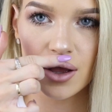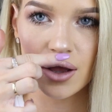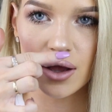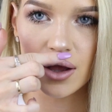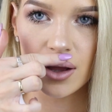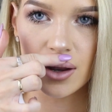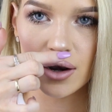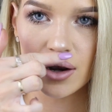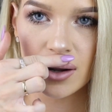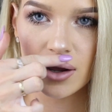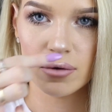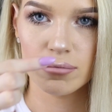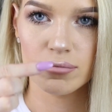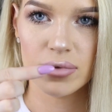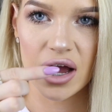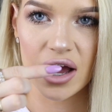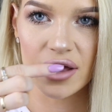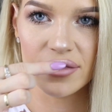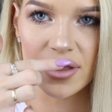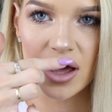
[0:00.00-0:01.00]
and
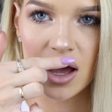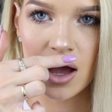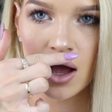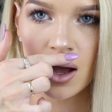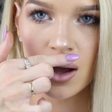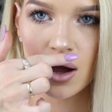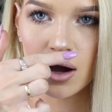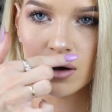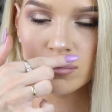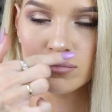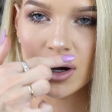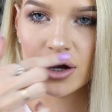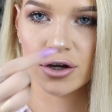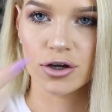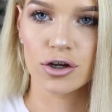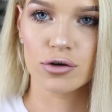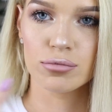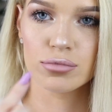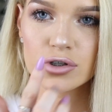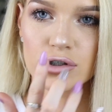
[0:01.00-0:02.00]
pat that on my
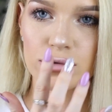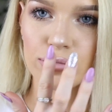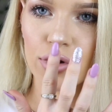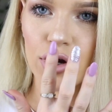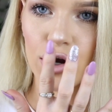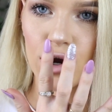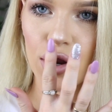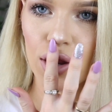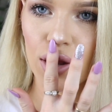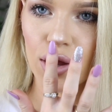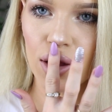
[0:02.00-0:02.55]
cupid's bow.